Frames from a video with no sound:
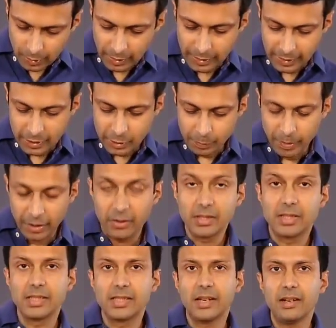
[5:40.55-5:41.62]
it
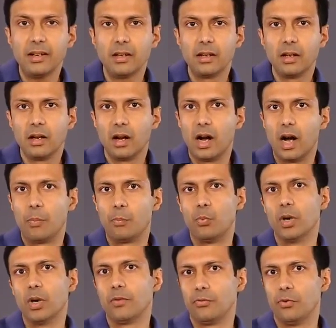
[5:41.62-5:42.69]
experiences an
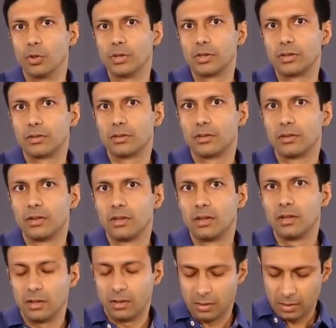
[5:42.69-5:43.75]
upward force.
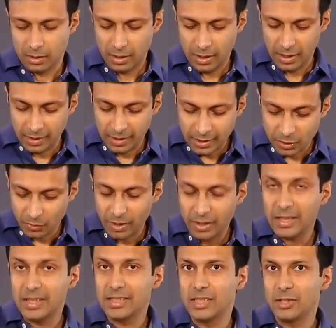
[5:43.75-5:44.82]
And that's
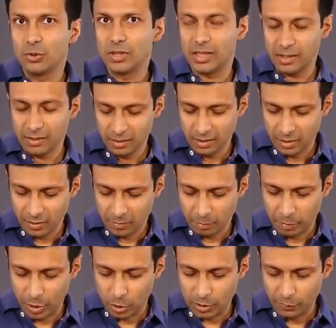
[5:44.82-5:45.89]
very easy to see,
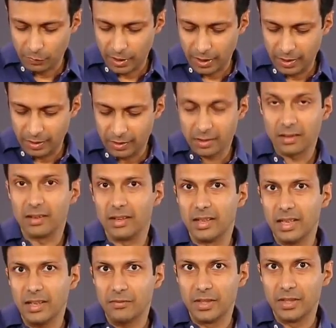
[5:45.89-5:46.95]
because if I
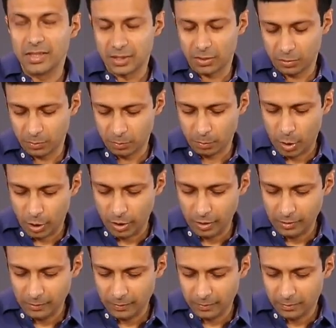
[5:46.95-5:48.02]
leave this
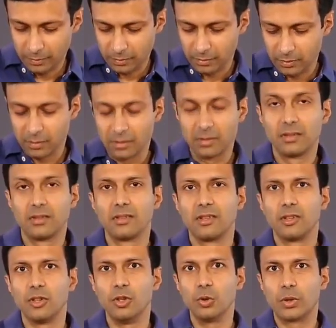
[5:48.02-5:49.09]
ball,
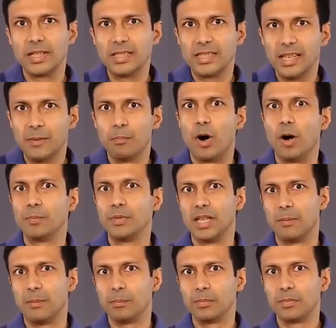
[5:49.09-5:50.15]
you can see it bobs
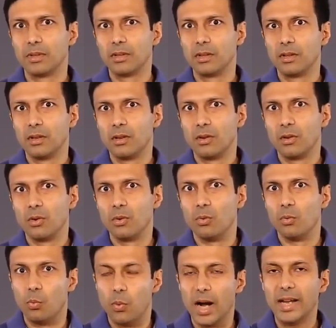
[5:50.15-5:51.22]
up.
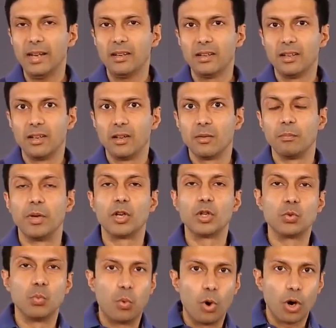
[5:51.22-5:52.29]
Why?
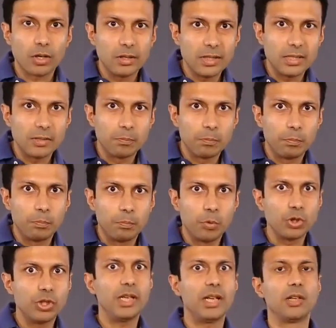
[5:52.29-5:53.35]
Because water is
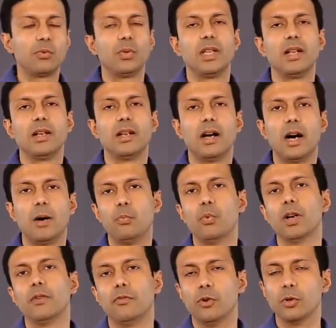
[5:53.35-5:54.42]
pushing it with an
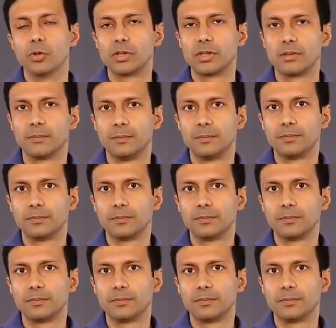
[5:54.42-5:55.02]
upward force.